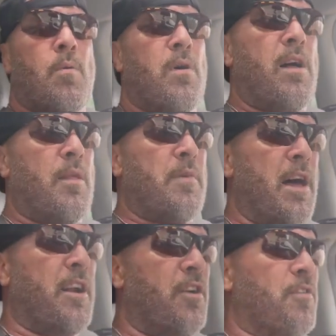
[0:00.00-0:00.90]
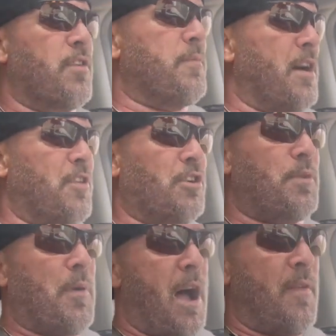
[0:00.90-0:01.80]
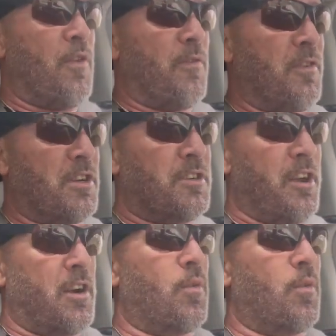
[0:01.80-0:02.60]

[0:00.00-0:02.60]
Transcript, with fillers: Well, I'm headed over to my other spot. No fish there.